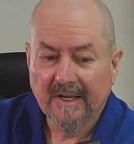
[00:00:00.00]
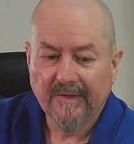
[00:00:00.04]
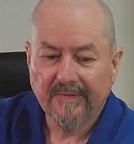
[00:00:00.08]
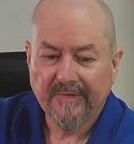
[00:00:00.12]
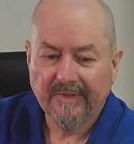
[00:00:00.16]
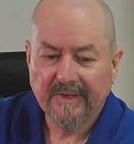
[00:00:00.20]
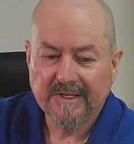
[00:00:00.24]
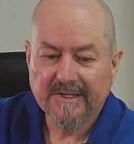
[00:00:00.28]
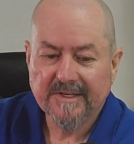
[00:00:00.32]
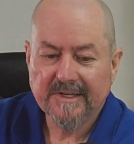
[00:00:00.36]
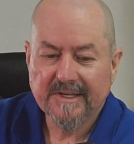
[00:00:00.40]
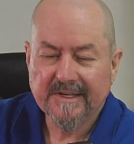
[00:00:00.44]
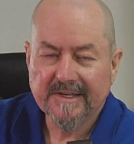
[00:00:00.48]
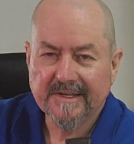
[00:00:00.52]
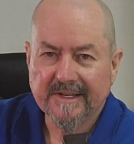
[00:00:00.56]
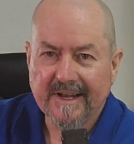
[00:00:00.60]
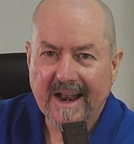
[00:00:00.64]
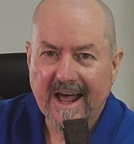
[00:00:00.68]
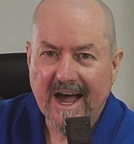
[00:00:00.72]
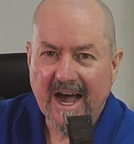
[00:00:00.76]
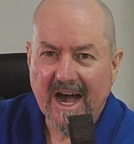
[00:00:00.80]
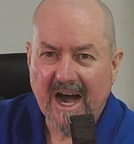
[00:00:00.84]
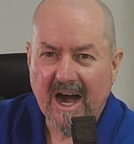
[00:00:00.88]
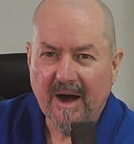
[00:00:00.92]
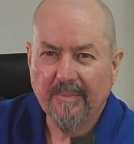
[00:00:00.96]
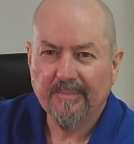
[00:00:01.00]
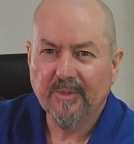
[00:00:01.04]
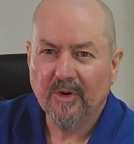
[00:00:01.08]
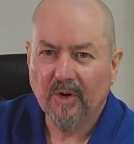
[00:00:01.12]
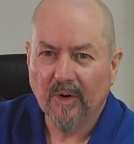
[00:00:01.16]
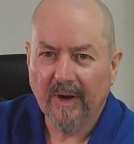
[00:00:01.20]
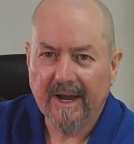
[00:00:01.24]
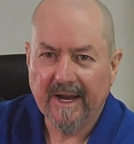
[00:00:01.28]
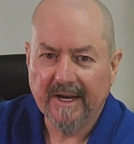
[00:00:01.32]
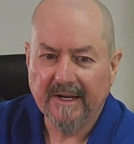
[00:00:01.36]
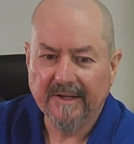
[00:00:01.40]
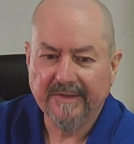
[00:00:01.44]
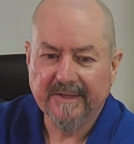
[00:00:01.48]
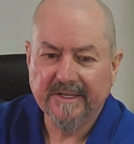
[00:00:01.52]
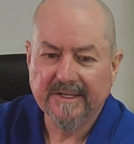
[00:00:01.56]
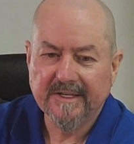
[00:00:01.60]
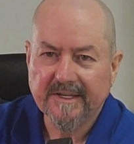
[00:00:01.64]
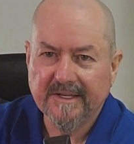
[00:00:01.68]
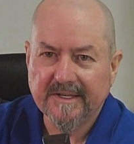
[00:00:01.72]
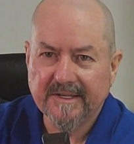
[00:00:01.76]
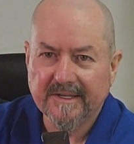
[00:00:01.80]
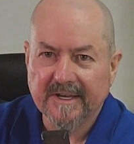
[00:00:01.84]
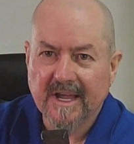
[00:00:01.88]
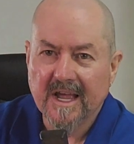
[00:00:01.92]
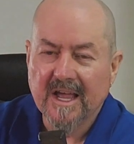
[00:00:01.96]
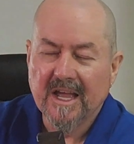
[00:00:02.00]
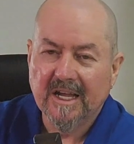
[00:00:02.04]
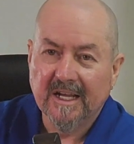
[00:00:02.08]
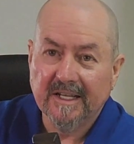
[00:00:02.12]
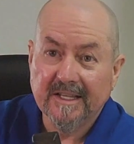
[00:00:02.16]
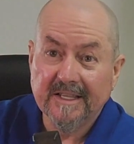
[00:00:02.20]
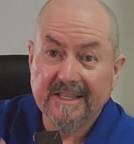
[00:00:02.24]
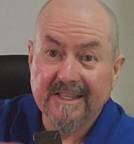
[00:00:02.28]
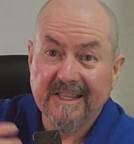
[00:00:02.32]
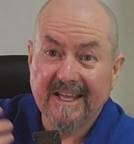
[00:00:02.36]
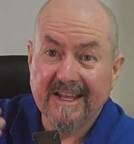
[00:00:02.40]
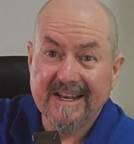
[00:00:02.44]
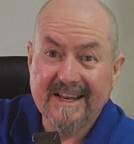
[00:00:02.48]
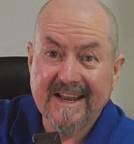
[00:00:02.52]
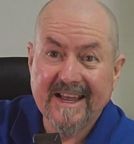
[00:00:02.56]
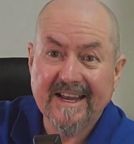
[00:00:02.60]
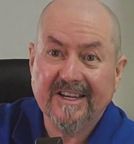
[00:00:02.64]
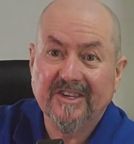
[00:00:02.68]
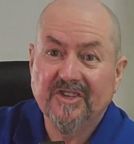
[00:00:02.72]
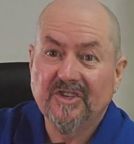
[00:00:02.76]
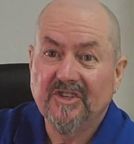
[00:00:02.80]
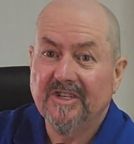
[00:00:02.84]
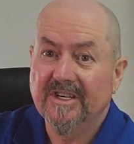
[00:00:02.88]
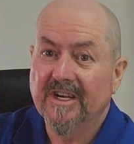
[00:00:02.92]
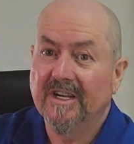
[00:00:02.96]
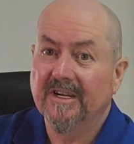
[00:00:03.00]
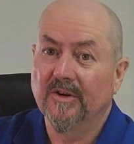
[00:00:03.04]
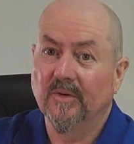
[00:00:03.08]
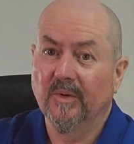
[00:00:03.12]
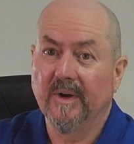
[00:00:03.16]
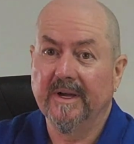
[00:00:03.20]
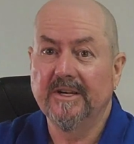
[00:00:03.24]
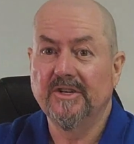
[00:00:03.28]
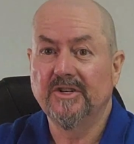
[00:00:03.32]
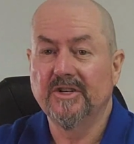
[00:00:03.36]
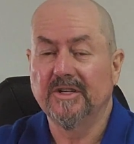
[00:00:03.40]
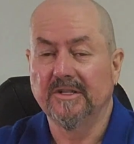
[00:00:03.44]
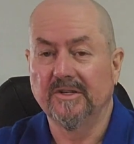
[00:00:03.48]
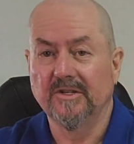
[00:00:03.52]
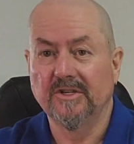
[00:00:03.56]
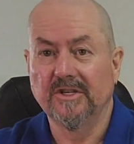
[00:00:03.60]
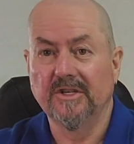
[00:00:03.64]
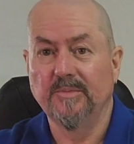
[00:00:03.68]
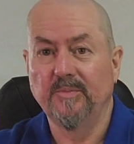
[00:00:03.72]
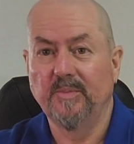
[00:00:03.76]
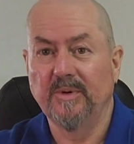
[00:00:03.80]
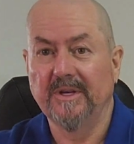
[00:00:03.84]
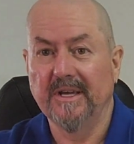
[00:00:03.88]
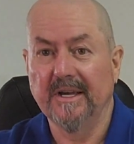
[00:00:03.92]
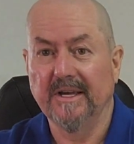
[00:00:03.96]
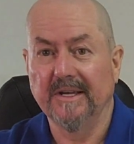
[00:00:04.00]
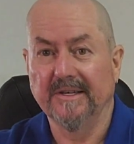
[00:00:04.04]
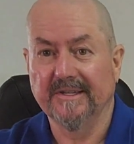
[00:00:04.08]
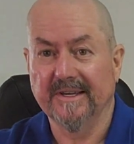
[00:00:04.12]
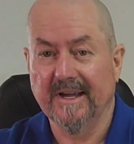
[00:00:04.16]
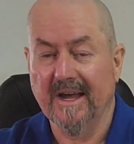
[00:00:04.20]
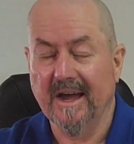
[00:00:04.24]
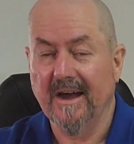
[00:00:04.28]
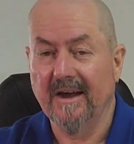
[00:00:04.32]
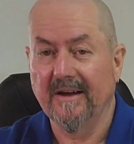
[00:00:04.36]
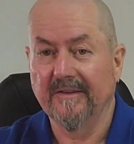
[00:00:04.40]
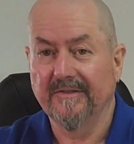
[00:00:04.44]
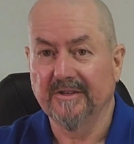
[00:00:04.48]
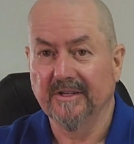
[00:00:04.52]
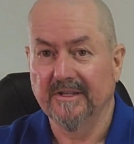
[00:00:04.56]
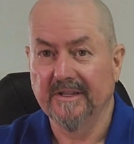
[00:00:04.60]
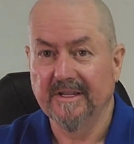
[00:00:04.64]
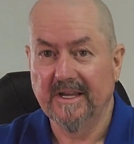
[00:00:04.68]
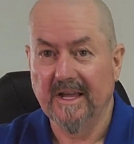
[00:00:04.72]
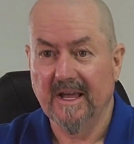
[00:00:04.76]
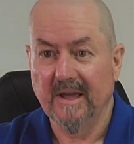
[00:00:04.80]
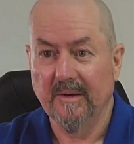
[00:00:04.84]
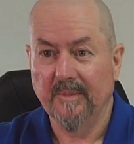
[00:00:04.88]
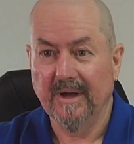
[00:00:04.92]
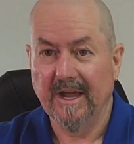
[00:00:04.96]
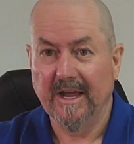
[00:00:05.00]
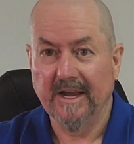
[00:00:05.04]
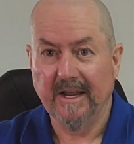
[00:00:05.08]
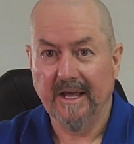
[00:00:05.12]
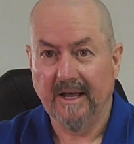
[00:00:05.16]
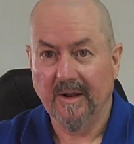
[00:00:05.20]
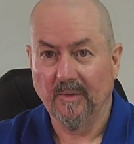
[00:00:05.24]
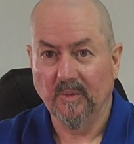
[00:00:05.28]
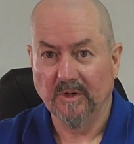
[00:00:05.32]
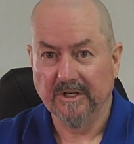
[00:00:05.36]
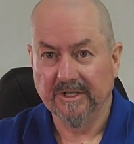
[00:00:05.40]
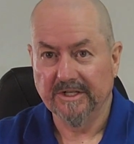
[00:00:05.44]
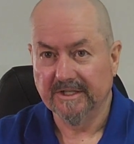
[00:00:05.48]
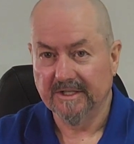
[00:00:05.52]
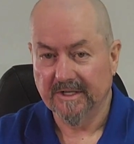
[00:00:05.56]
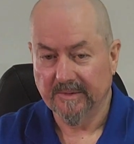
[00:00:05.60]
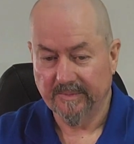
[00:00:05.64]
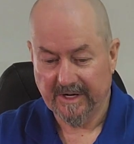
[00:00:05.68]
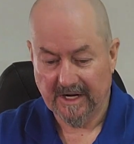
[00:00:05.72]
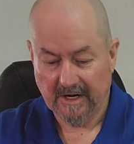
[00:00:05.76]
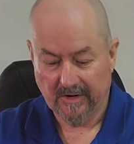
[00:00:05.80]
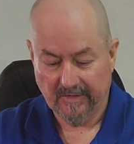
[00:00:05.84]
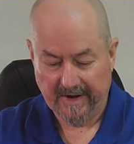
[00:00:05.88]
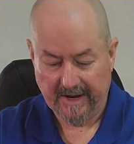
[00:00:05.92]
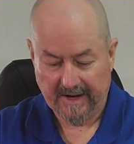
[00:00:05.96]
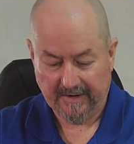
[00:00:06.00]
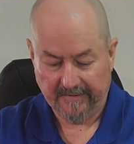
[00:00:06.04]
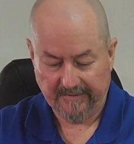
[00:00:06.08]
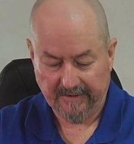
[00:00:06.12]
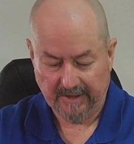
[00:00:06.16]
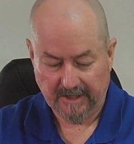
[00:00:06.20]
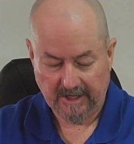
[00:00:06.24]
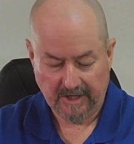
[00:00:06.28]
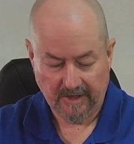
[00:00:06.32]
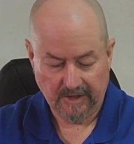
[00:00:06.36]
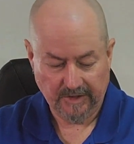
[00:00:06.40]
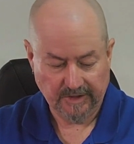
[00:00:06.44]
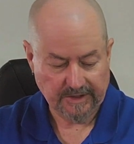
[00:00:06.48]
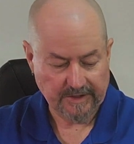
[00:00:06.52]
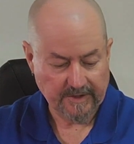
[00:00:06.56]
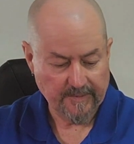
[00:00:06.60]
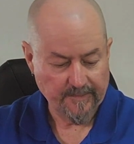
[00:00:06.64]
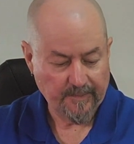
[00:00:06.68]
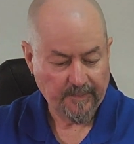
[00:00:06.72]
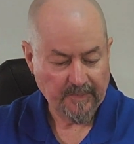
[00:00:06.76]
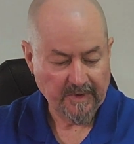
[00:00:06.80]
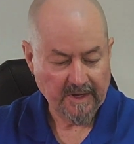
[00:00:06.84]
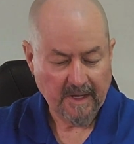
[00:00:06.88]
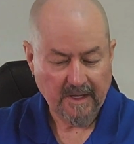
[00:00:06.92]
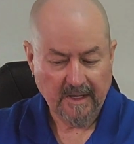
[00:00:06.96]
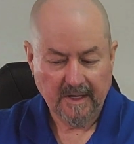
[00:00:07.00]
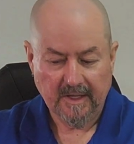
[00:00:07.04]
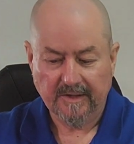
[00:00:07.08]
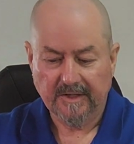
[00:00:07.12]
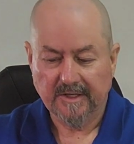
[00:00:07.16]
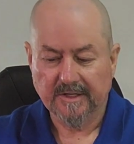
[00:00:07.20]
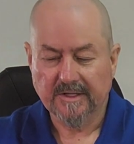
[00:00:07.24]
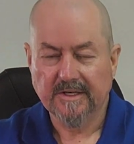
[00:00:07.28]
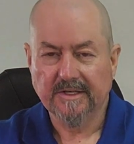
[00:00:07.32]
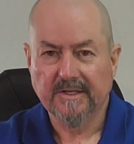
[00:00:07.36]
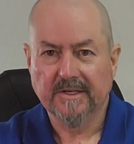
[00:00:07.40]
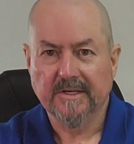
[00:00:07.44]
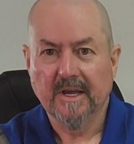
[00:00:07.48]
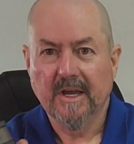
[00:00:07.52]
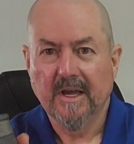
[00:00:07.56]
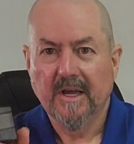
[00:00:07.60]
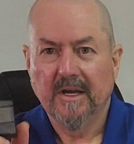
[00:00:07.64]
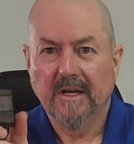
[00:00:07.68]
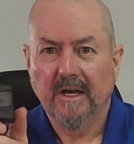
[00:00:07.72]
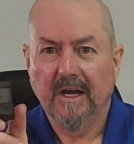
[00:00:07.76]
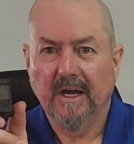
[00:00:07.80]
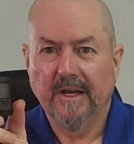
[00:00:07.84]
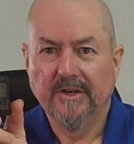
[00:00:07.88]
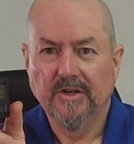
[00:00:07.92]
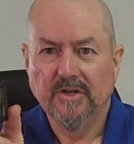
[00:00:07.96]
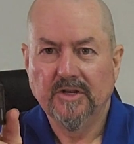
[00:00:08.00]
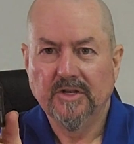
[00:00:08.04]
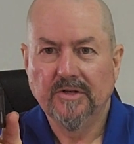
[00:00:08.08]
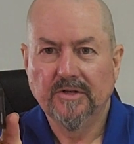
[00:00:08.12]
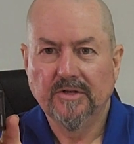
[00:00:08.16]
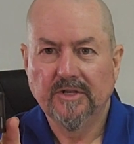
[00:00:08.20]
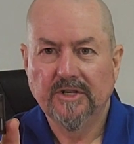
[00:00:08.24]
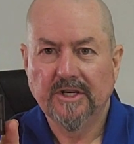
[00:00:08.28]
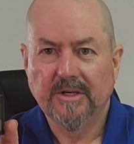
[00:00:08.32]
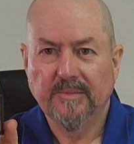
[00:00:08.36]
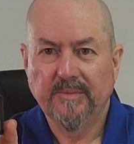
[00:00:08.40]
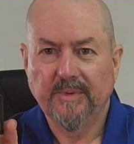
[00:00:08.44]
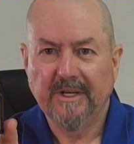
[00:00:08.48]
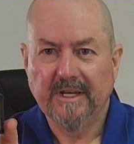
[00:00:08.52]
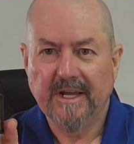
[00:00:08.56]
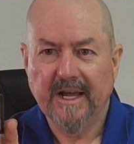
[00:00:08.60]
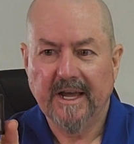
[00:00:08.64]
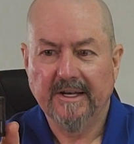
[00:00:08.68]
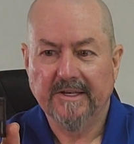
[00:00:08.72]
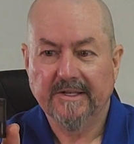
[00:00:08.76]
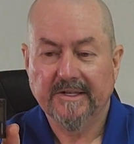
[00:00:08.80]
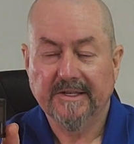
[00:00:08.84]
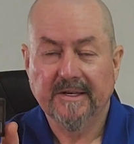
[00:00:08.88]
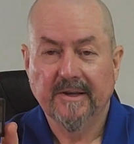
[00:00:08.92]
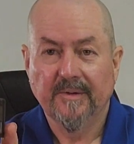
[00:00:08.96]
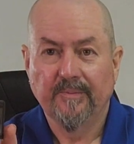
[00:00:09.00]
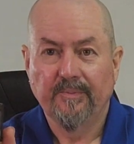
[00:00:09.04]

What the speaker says: This is an upgrade. This is the next generation GPS after the M8N, which has been around for years. This is a new GPS.